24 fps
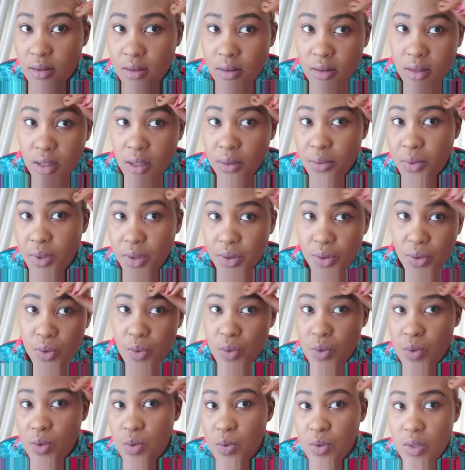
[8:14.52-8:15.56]
that we
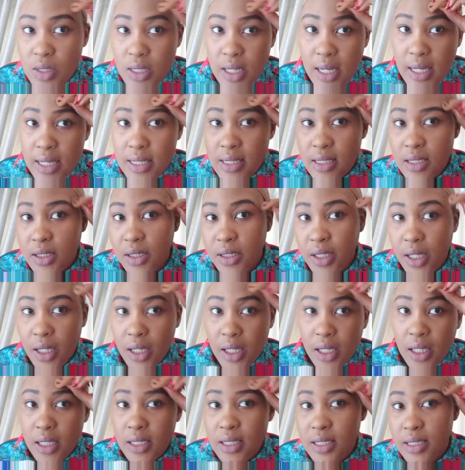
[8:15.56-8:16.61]
used as a
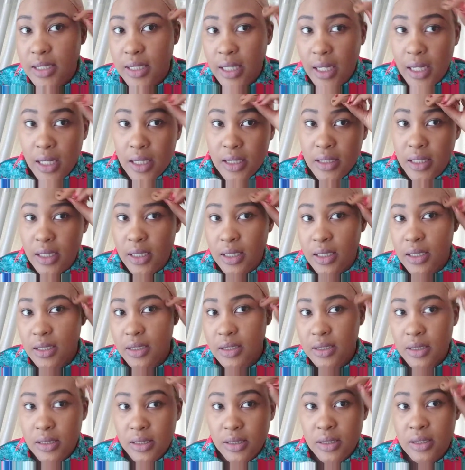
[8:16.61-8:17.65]
guide,
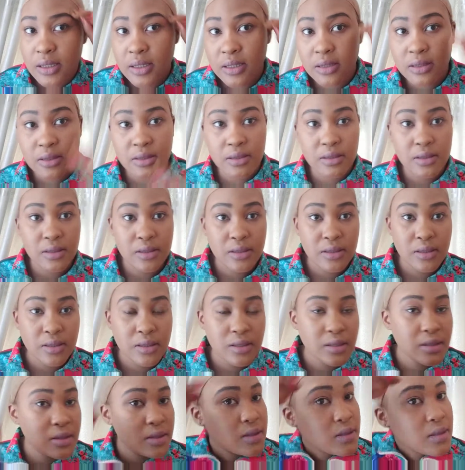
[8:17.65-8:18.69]
Lana.
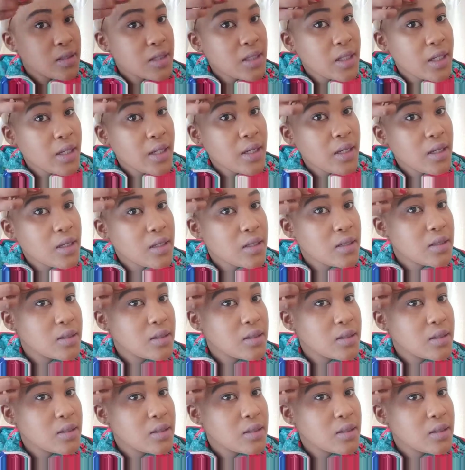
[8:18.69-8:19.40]
Okay,